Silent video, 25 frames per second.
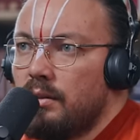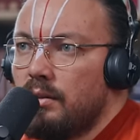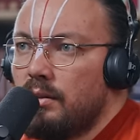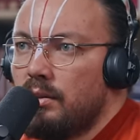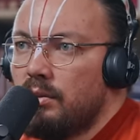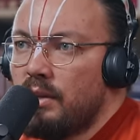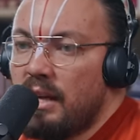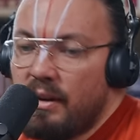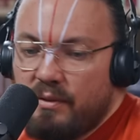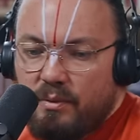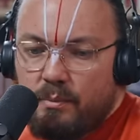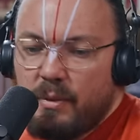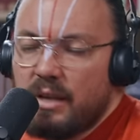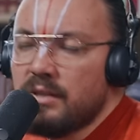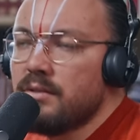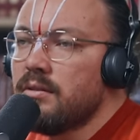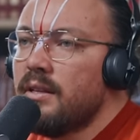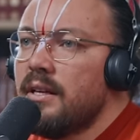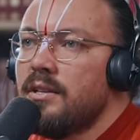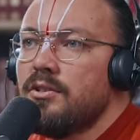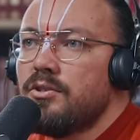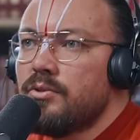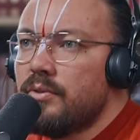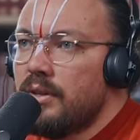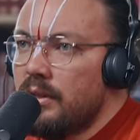you have a muscle
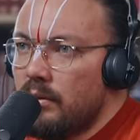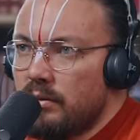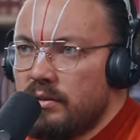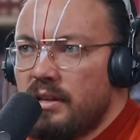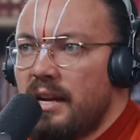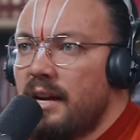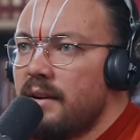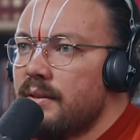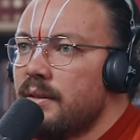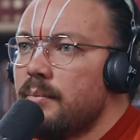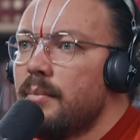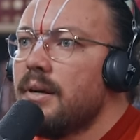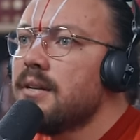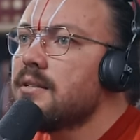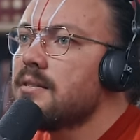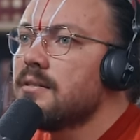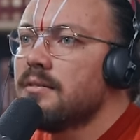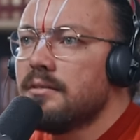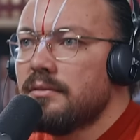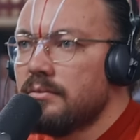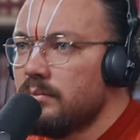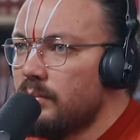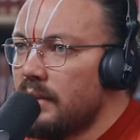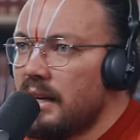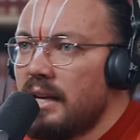injury, you'll tear the muscle,
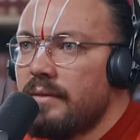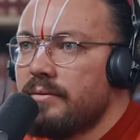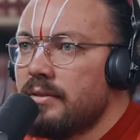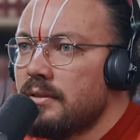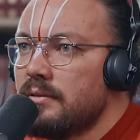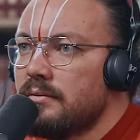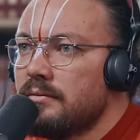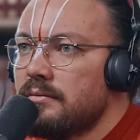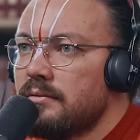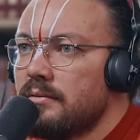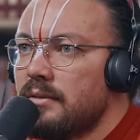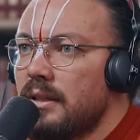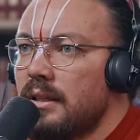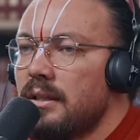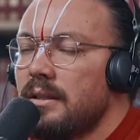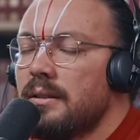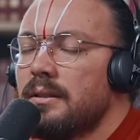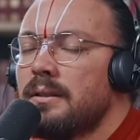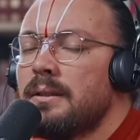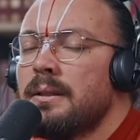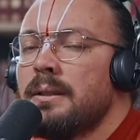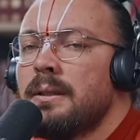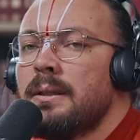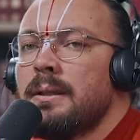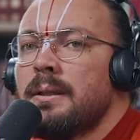whatever, right?
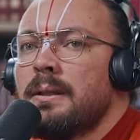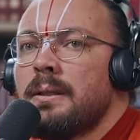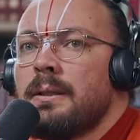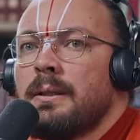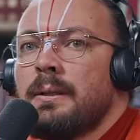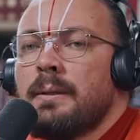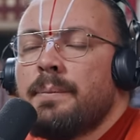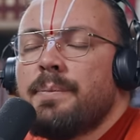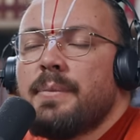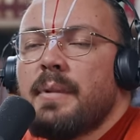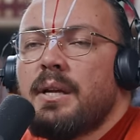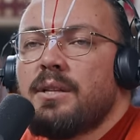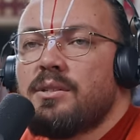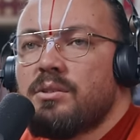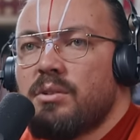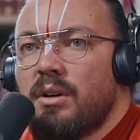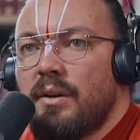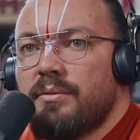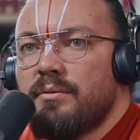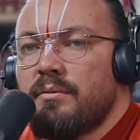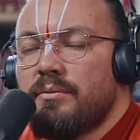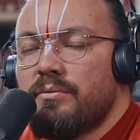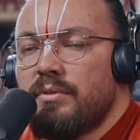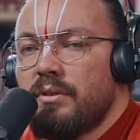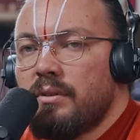And so
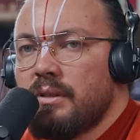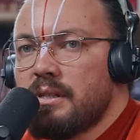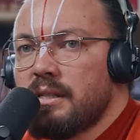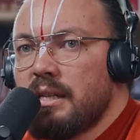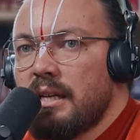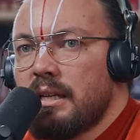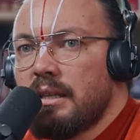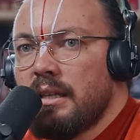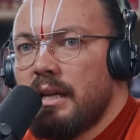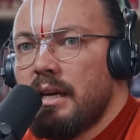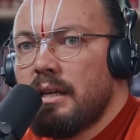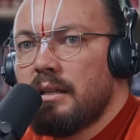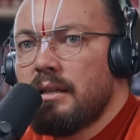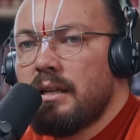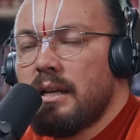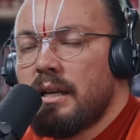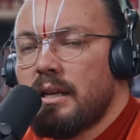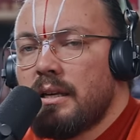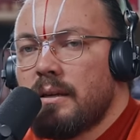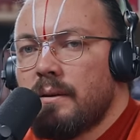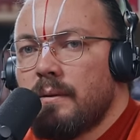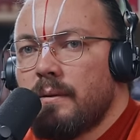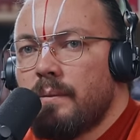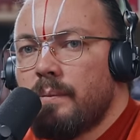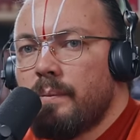often feels like that.
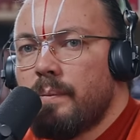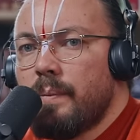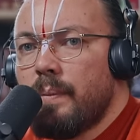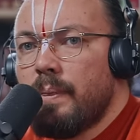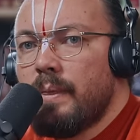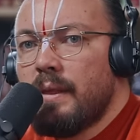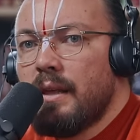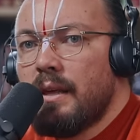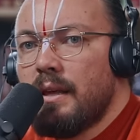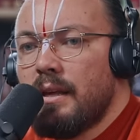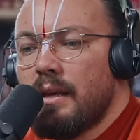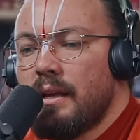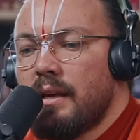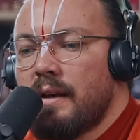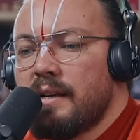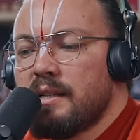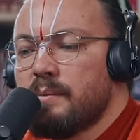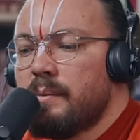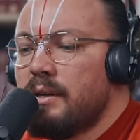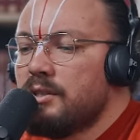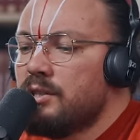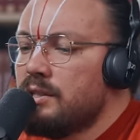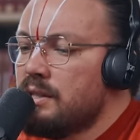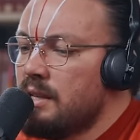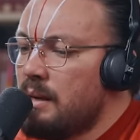Like as
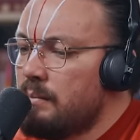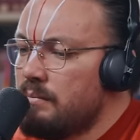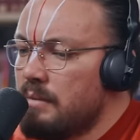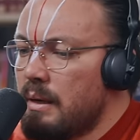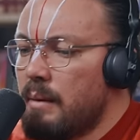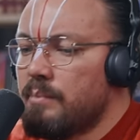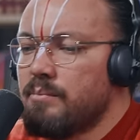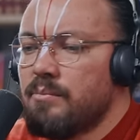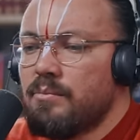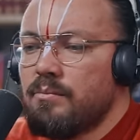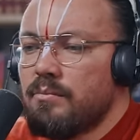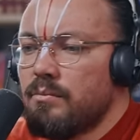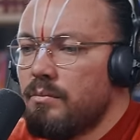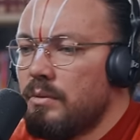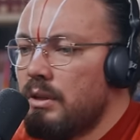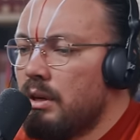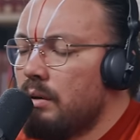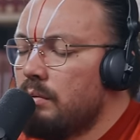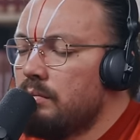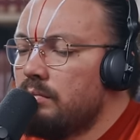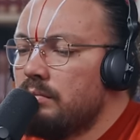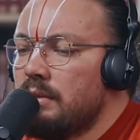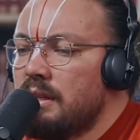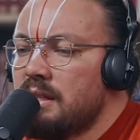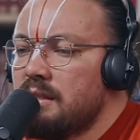much as I'm, I'm, you
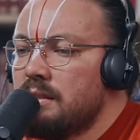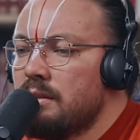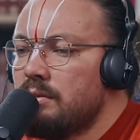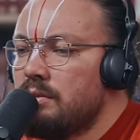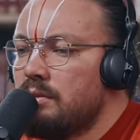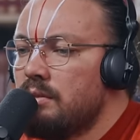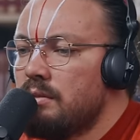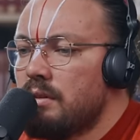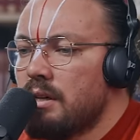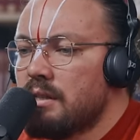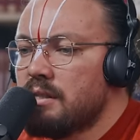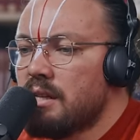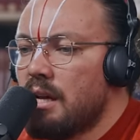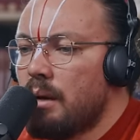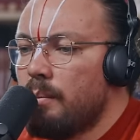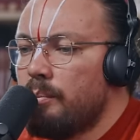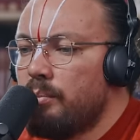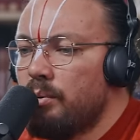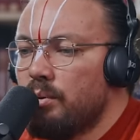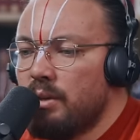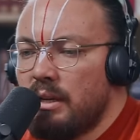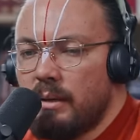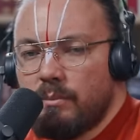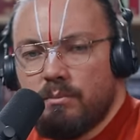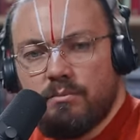know, listening to your
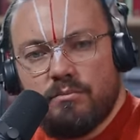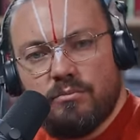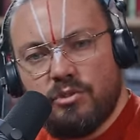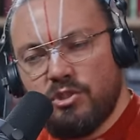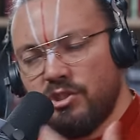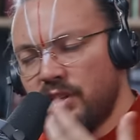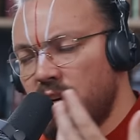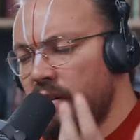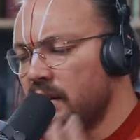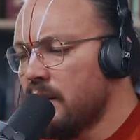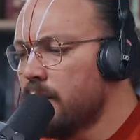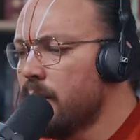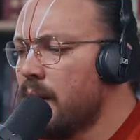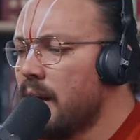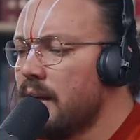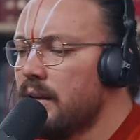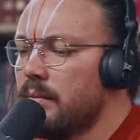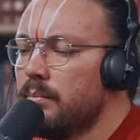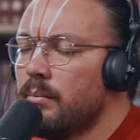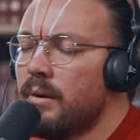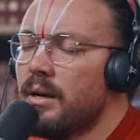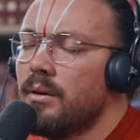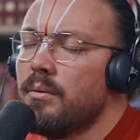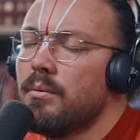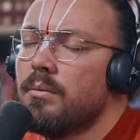example and I'm sharing my
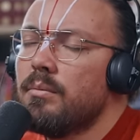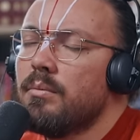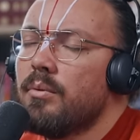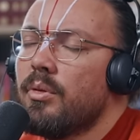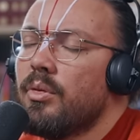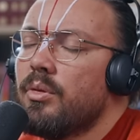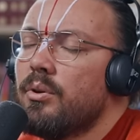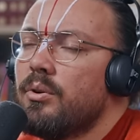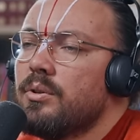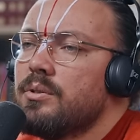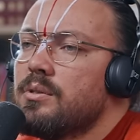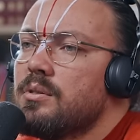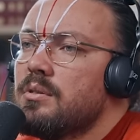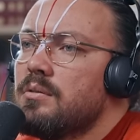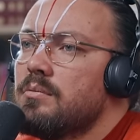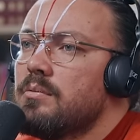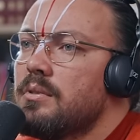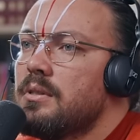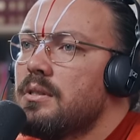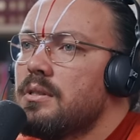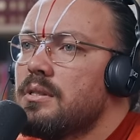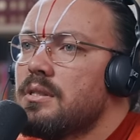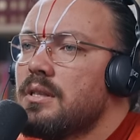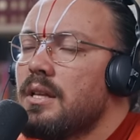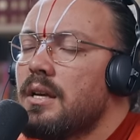my thoughts and
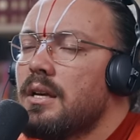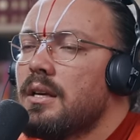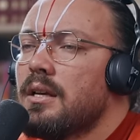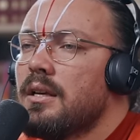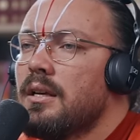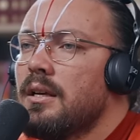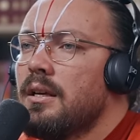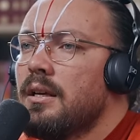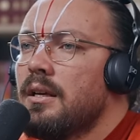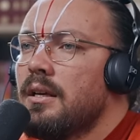words, like,